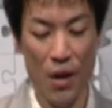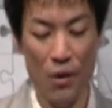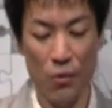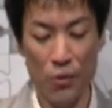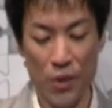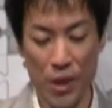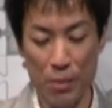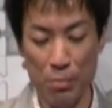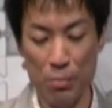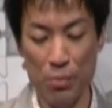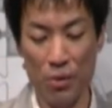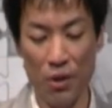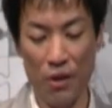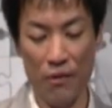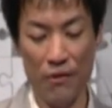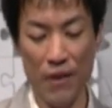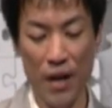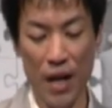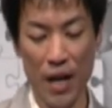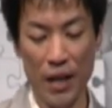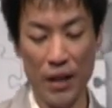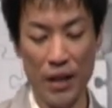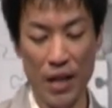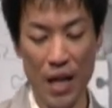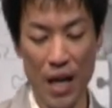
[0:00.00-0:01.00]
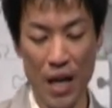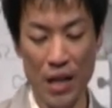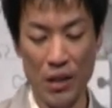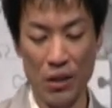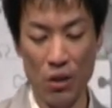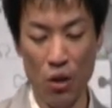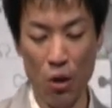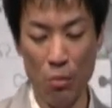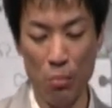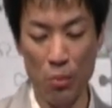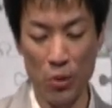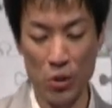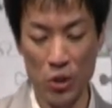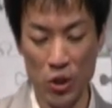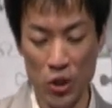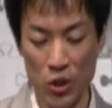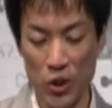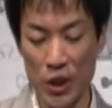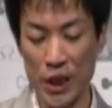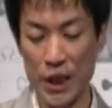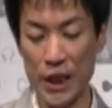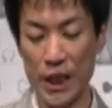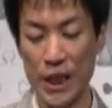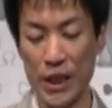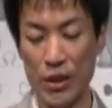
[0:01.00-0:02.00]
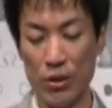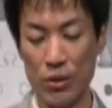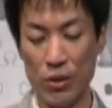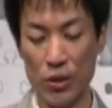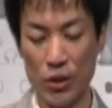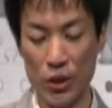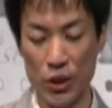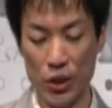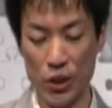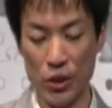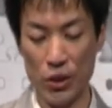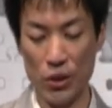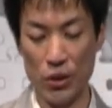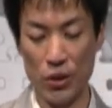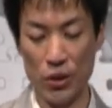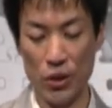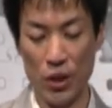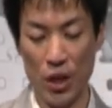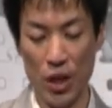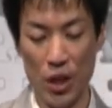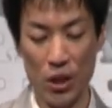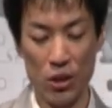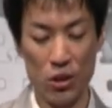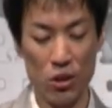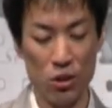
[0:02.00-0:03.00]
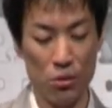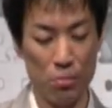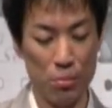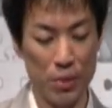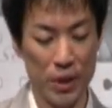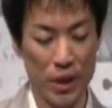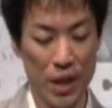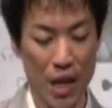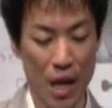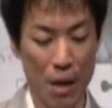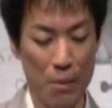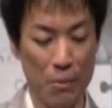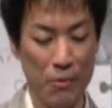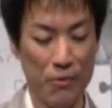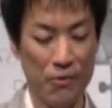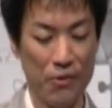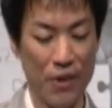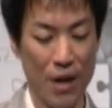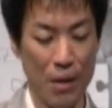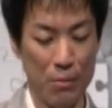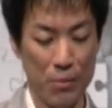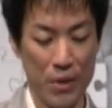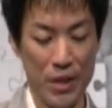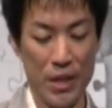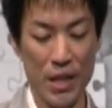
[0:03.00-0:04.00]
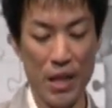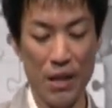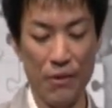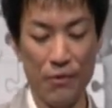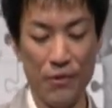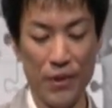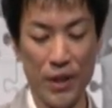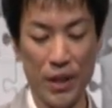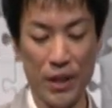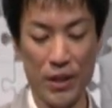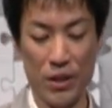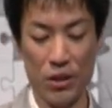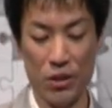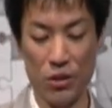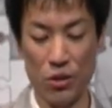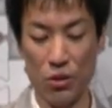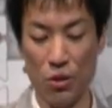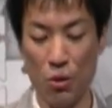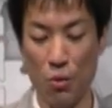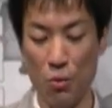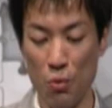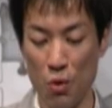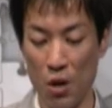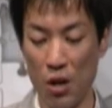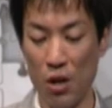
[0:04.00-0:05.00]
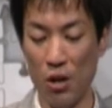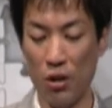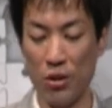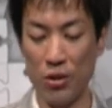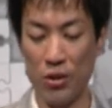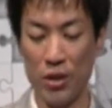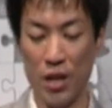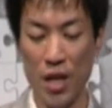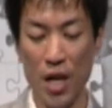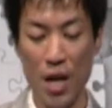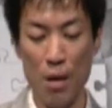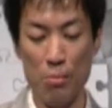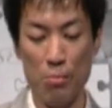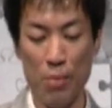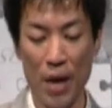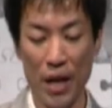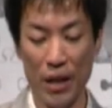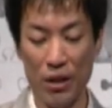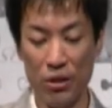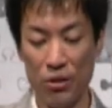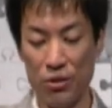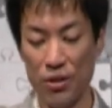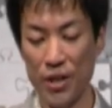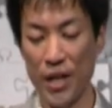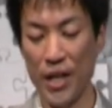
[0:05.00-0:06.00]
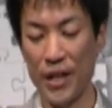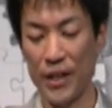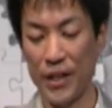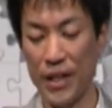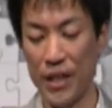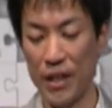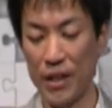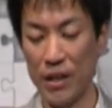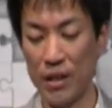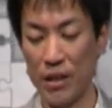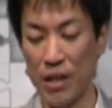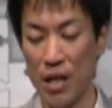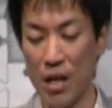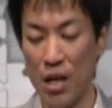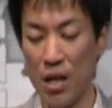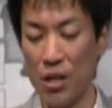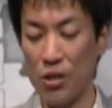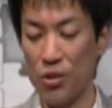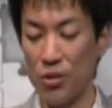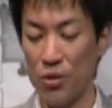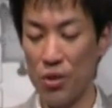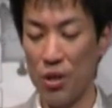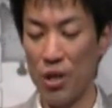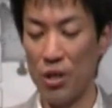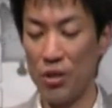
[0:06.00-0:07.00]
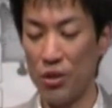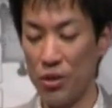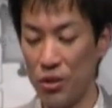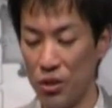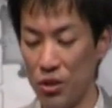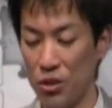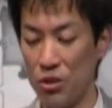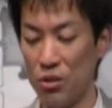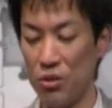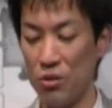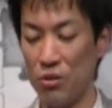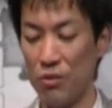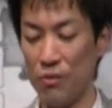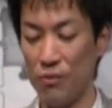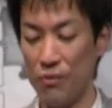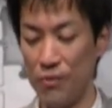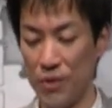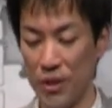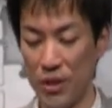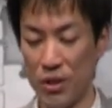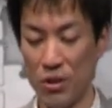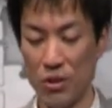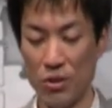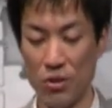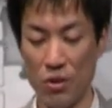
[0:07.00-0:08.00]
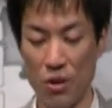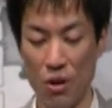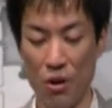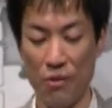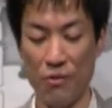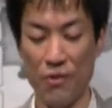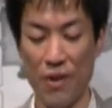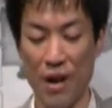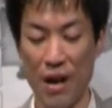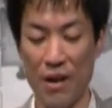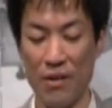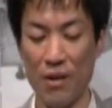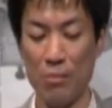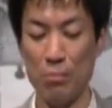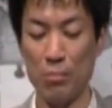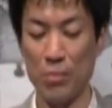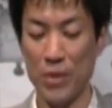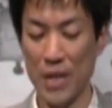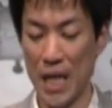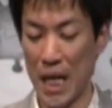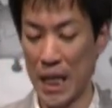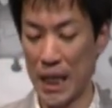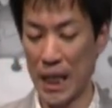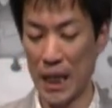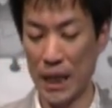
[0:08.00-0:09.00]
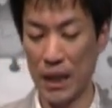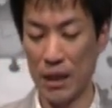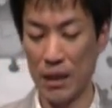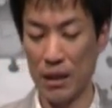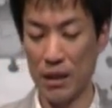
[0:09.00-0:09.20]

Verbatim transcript: we provide an opportunity to you to become familiar with your world by creating your new vision of our planet.